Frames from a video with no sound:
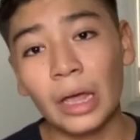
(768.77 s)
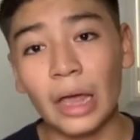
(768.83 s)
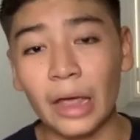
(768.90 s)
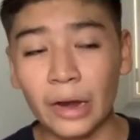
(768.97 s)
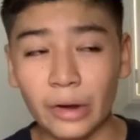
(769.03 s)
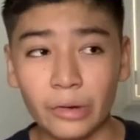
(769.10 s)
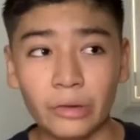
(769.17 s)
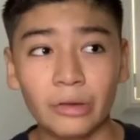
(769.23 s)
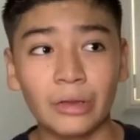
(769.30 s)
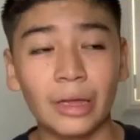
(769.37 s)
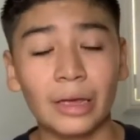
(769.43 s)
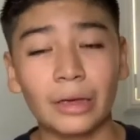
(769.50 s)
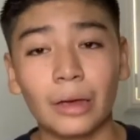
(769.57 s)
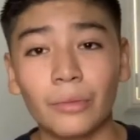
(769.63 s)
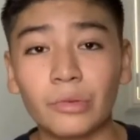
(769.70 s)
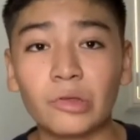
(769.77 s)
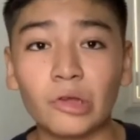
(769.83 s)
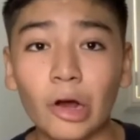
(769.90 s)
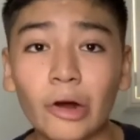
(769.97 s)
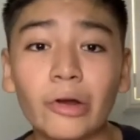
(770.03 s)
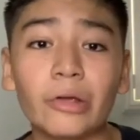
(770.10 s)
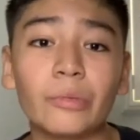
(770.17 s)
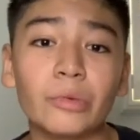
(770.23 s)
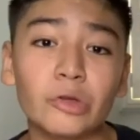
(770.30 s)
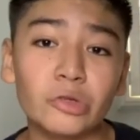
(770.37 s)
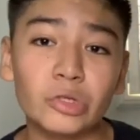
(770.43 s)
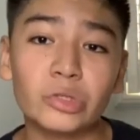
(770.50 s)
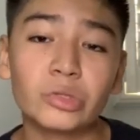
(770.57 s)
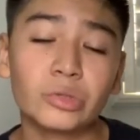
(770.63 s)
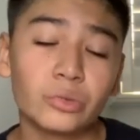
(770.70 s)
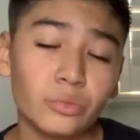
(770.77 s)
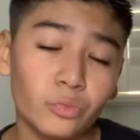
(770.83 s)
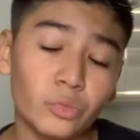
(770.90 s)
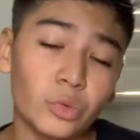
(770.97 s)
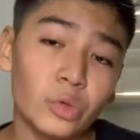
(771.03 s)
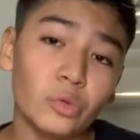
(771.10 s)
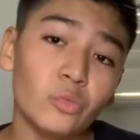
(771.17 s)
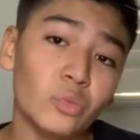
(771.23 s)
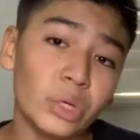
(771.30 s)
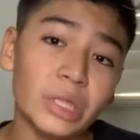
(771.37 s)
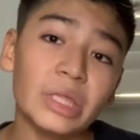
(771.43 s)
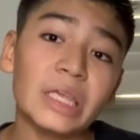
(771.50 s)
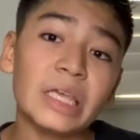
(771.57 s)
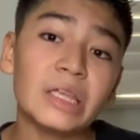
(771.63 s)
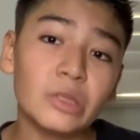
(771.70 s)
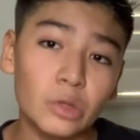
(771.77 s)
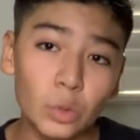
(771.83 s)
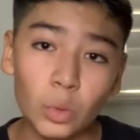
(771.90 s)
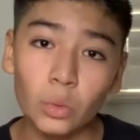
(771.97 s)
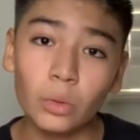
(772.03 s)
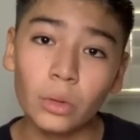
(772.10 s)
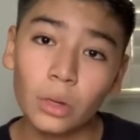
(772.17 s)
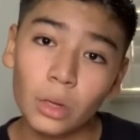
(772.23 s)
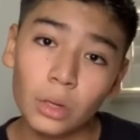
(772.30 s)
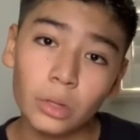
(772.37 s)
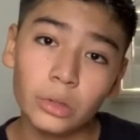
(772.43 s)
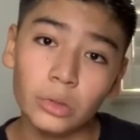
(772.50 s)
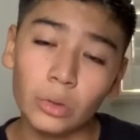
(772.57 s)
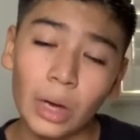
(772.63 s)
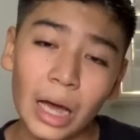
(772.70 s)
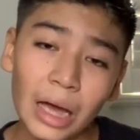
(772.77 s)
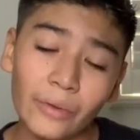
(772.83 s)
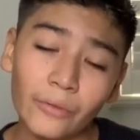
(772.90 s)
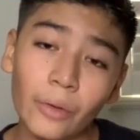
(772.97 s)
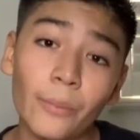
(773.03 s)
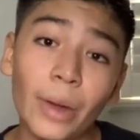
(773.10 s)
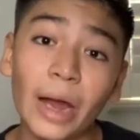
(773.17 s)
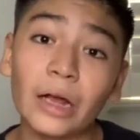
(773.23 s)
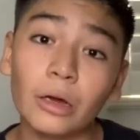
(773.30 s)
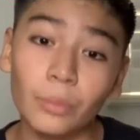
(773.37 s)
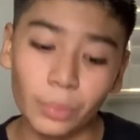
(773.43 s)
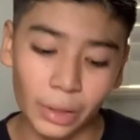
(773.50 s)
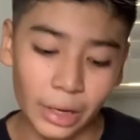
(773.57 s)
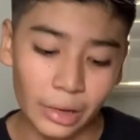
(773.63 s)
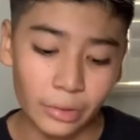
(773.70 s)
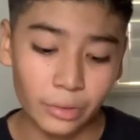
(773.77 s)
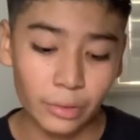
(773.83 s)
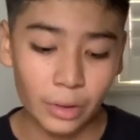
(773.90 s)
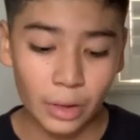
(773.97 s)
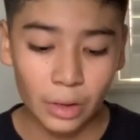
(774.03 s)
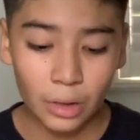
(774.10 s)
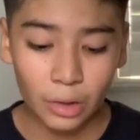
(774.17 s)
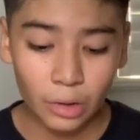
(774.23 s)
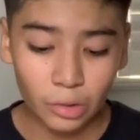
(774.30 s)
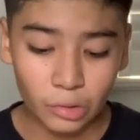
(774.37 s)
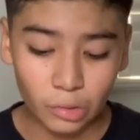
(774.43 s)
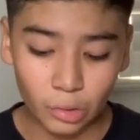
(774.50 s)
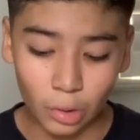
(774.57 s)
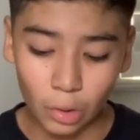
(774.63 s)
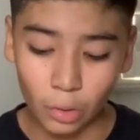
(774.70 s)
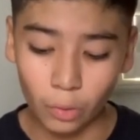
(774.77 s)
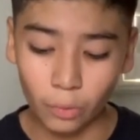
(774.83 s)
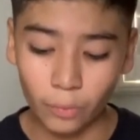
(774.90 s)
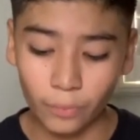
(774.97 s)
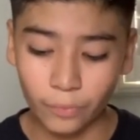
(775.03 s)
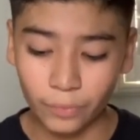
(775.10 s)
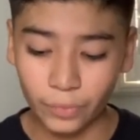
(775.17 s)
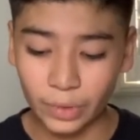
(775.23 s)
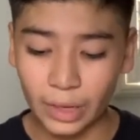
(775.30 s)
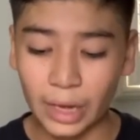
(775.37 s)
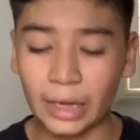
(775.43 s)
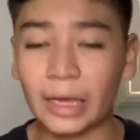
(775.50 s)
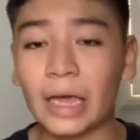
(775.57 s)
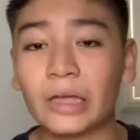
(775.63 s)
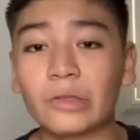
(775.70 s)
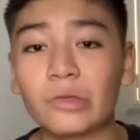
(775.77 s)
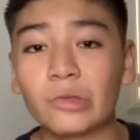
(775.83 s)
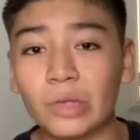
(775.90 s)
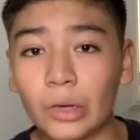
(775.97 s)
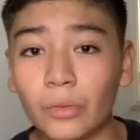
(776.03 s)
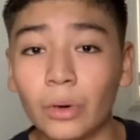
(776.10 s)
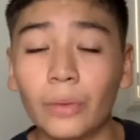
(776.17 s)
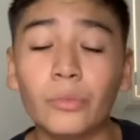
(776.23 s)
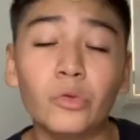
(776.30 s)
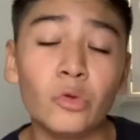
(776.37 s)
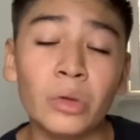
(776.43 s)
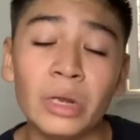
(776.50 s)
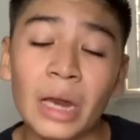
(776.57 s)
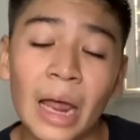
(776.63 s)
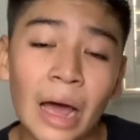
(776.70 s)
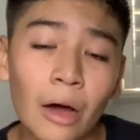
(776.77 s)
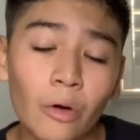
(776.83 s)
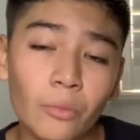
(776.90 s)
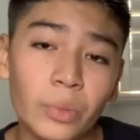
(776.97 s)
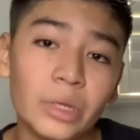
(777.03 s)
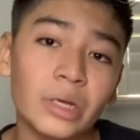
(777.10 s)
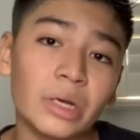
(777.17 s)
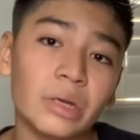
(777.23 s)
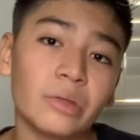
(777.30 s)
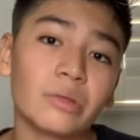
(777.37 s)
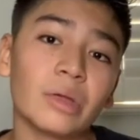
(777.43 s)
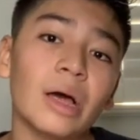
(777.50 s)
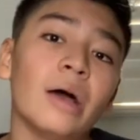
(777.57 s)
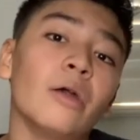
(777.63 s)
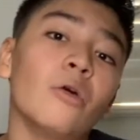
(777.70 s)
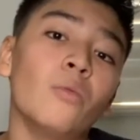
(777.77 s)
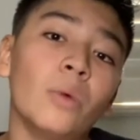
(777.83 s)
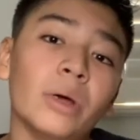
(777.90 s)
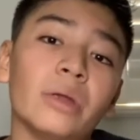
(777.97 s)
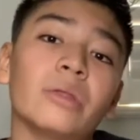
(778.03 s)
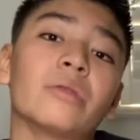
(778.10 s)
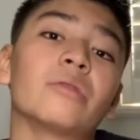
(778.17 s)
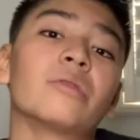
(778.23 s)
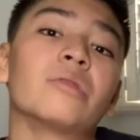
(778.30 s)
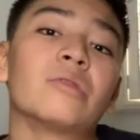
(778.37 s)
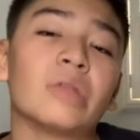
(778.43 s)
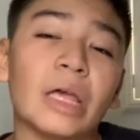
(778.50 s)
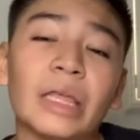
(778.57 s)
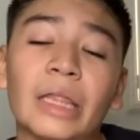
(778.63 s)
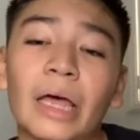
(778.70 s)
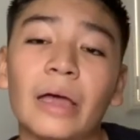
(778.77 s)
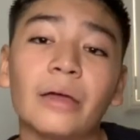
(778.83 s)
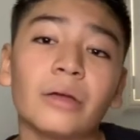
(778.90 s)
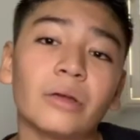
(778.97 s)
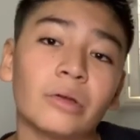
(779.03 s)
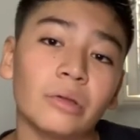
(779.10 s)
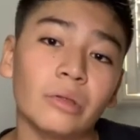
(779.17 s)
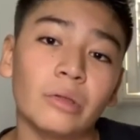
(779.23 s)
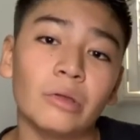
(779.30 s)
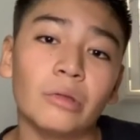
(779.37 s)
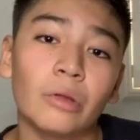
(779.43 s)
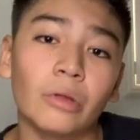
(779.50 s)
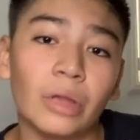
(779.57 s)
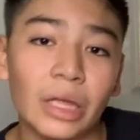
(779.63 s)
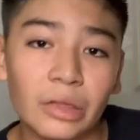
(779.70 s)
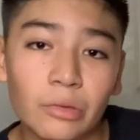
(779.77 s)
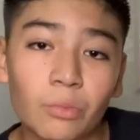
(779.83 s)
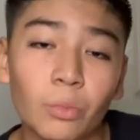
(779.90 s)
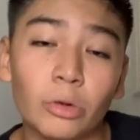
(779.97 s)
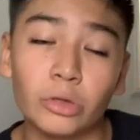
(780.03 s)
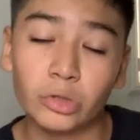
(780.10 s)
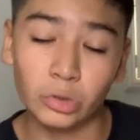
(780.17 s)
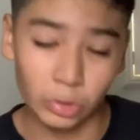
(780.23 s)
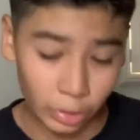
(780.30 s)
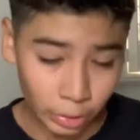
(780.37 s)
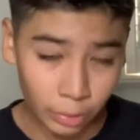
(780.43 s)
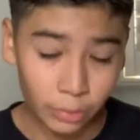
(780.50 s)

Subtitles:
And they're like, I'm sorry, we need you to have a backup plan. So I can't say what I'm doing now because I don't want to say that because, you know, that's personal.